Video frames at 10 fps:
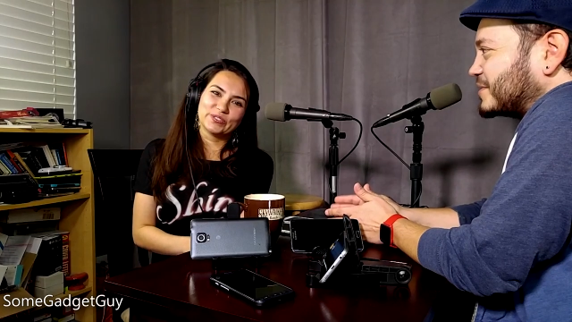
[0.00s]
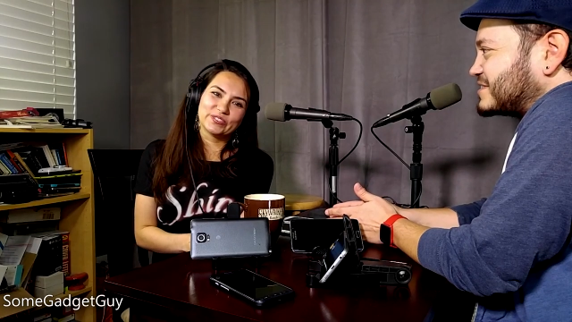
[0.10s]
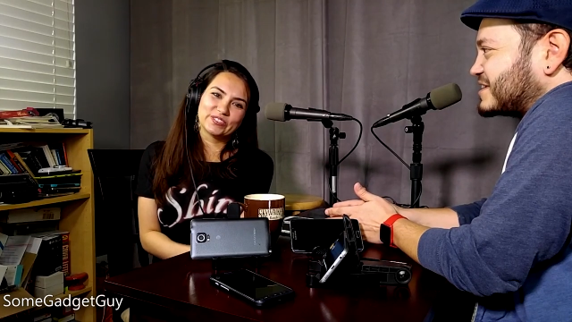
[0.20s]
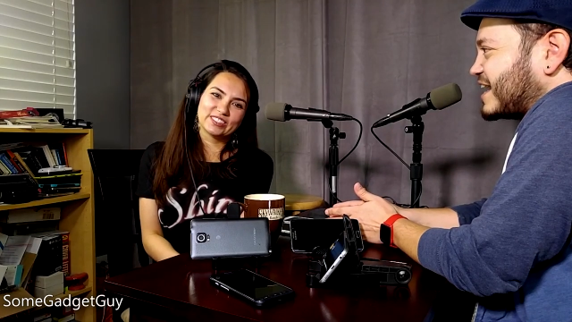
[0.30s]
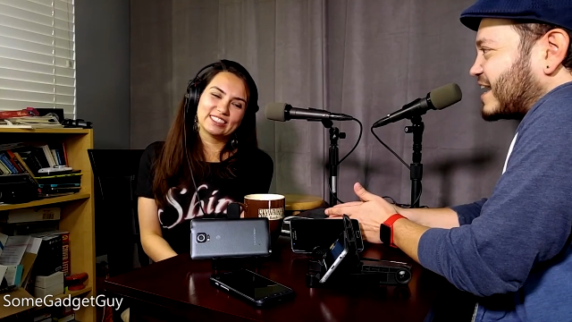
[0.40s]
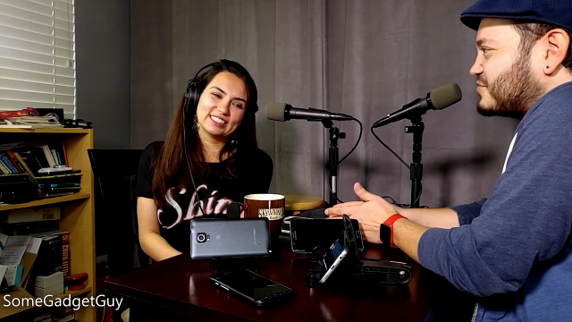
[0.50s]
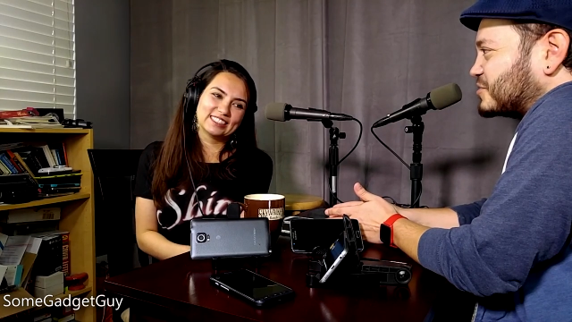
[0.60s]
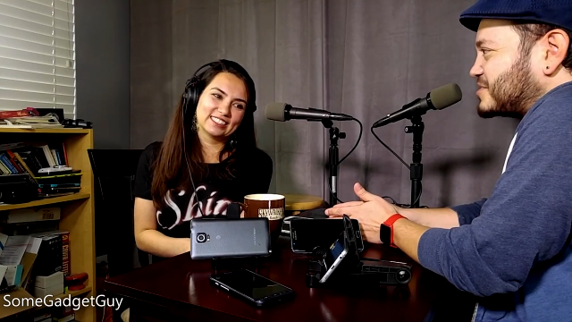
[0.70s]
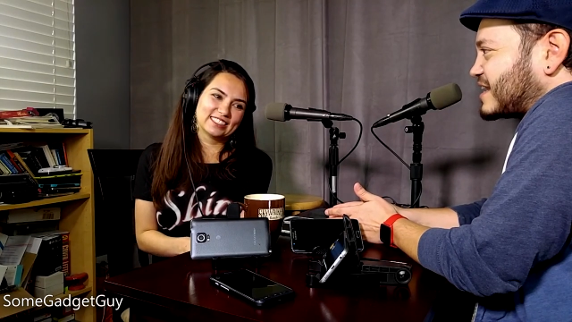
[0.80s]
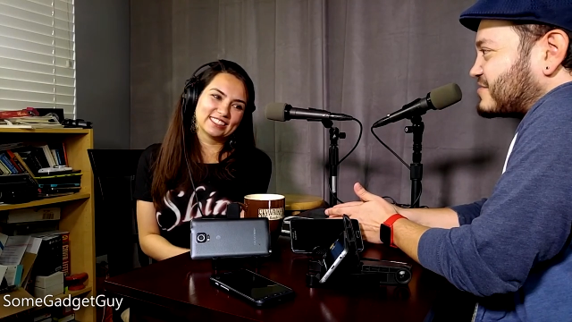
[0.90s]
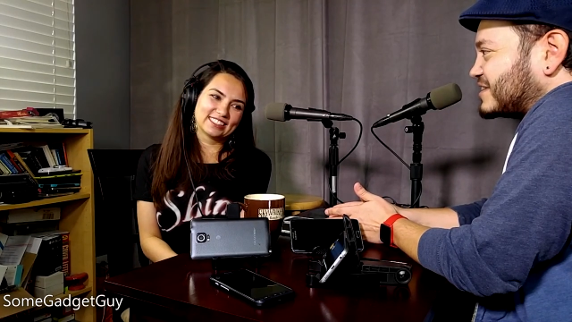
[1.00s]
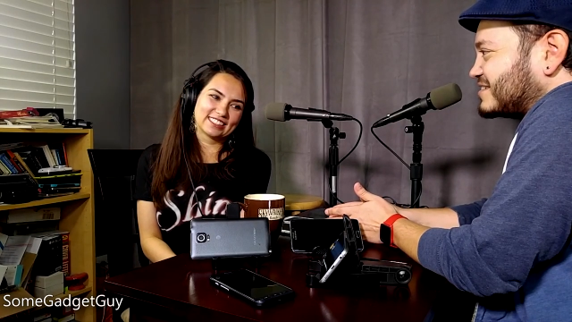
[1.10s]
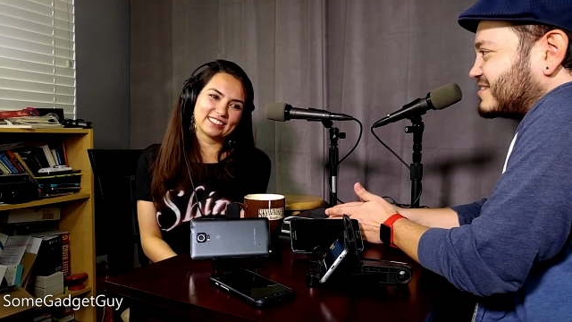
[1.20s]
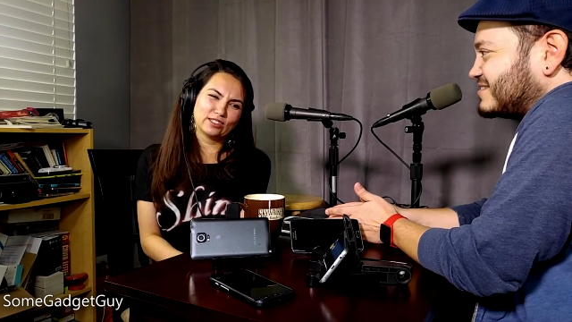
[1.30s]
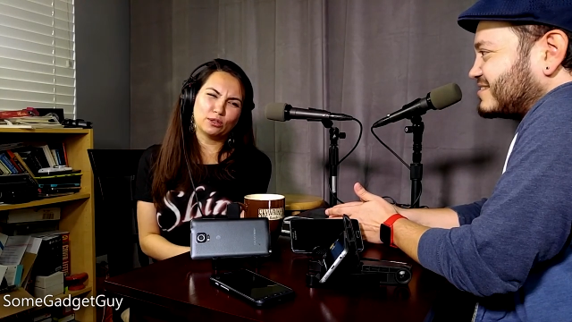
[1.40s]
Speaker 1: going to the iPhone
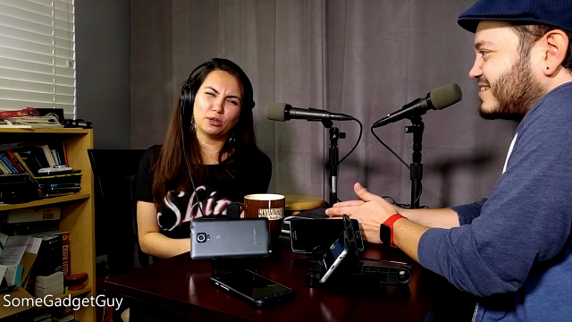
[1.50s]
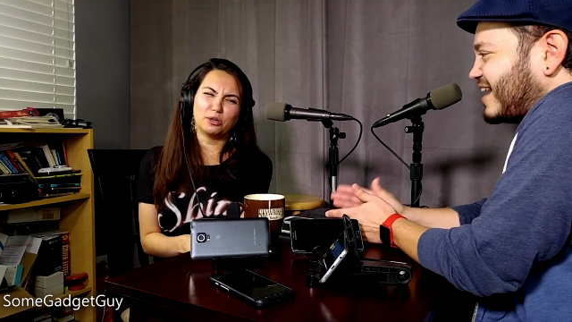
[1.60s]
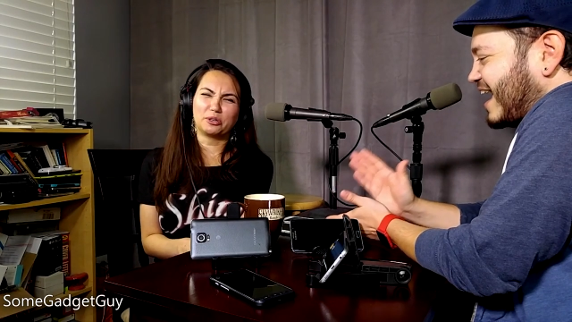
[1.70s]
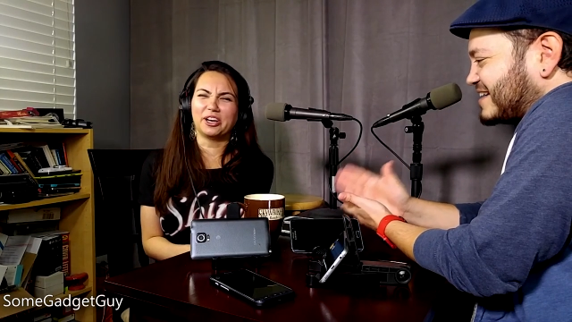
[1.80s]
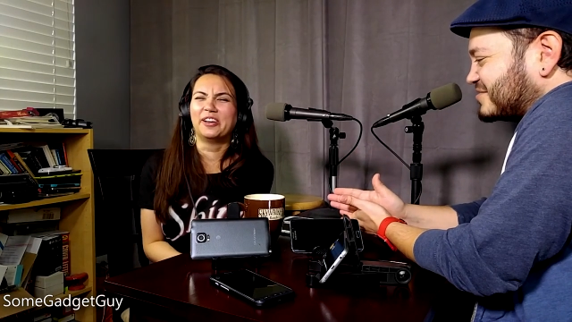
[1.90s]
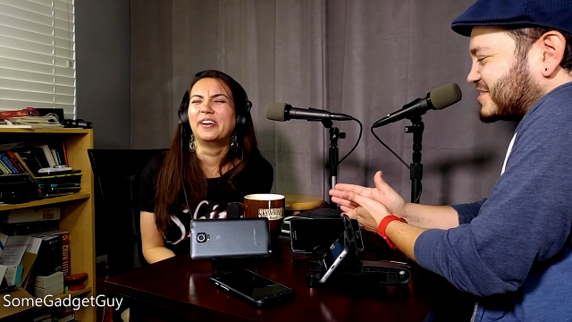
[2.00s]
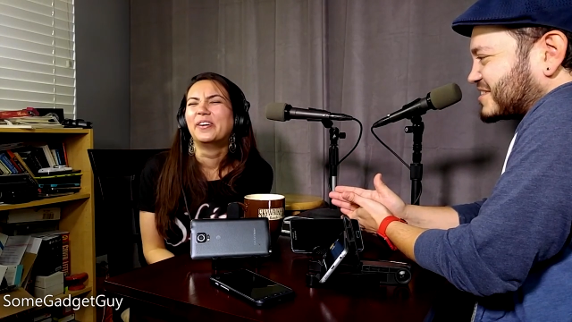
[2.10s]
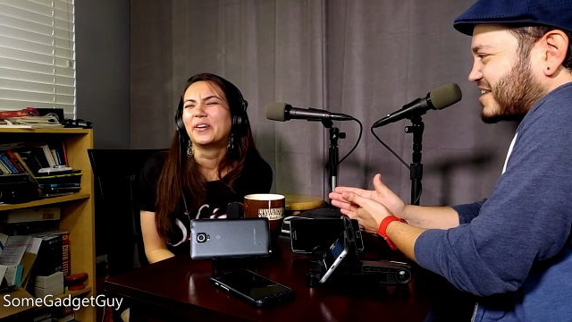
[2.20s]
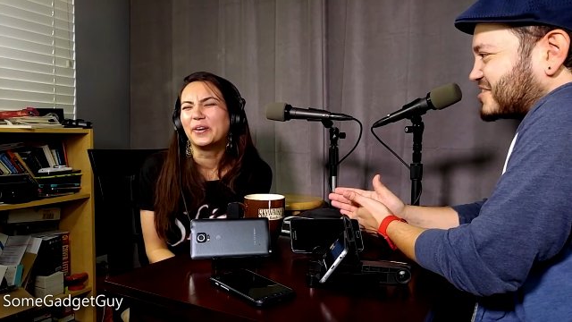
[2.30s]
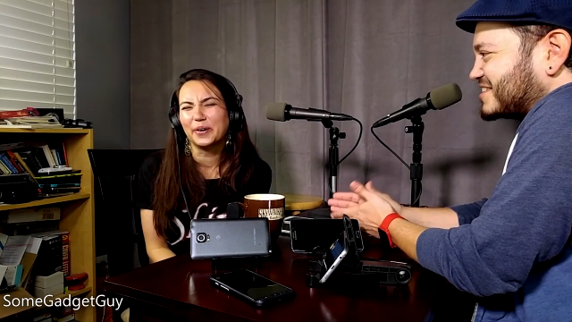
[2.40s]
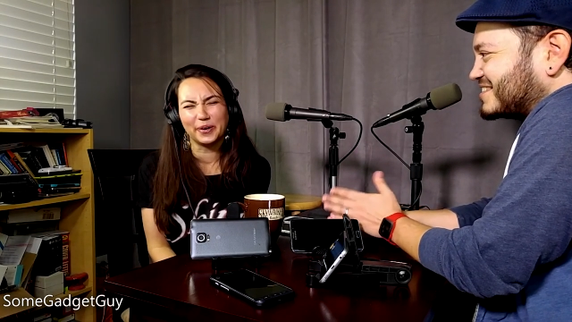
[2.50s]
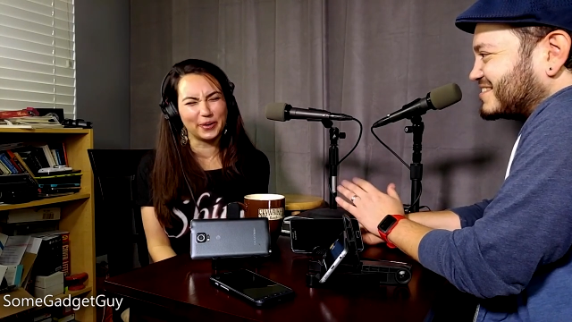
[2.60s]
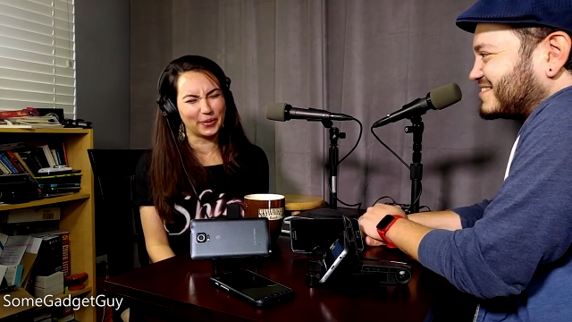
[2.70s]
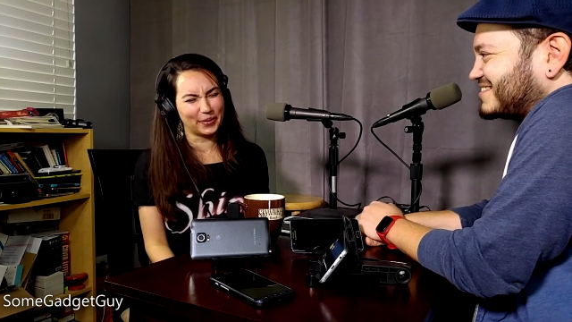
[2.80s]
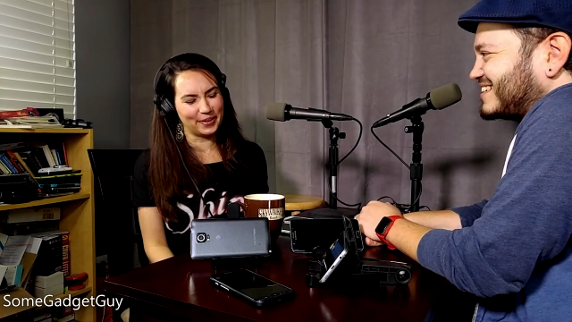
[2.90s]
seven,
Speaker 2: oh. end of discussion.
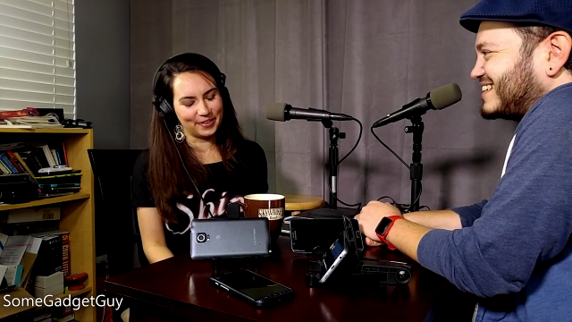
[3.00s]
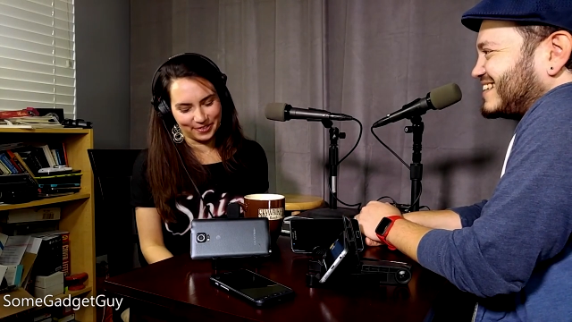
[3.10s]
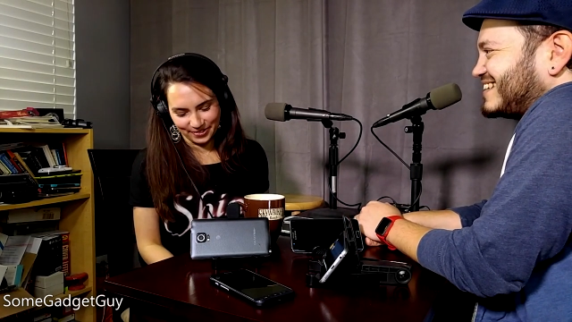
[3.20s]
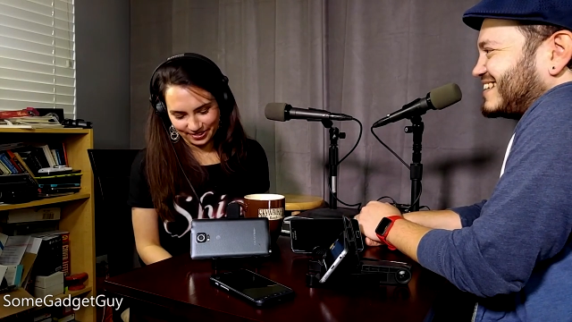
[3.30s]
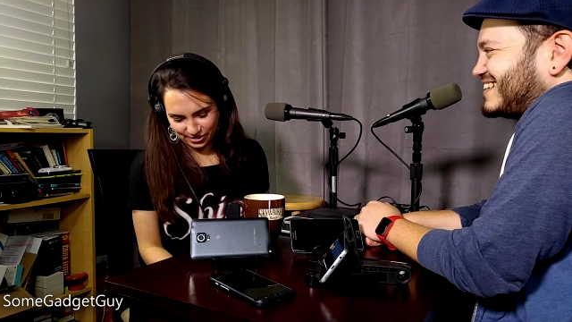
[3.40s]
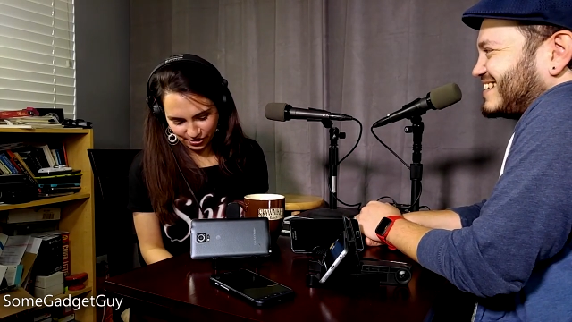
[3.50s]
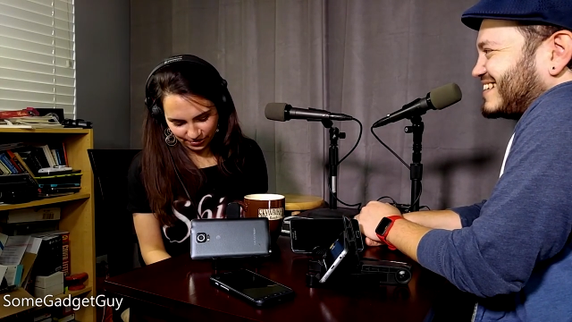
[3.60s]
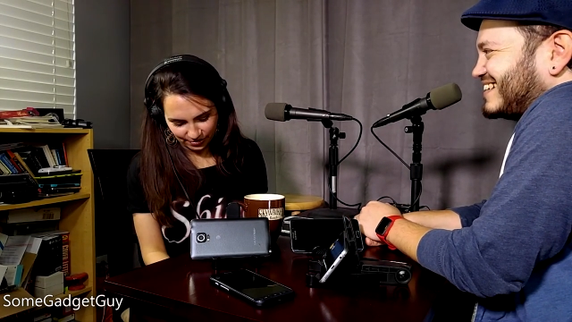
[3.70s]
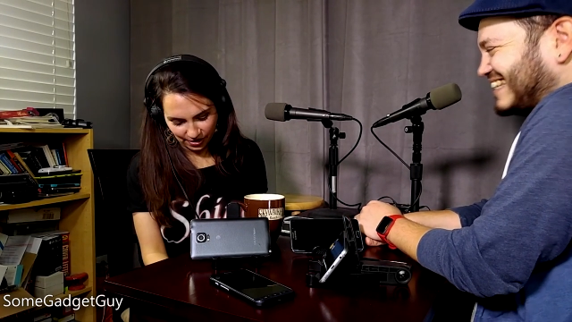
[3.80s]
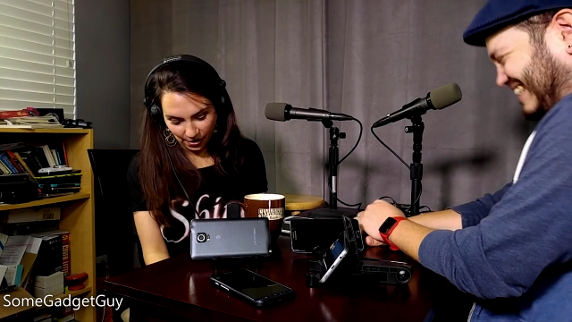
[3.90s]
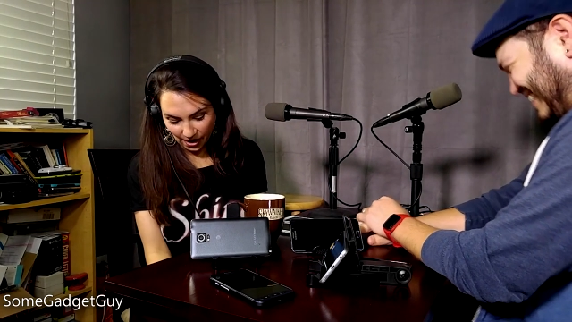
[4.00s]
Oh, oh, no, no, no.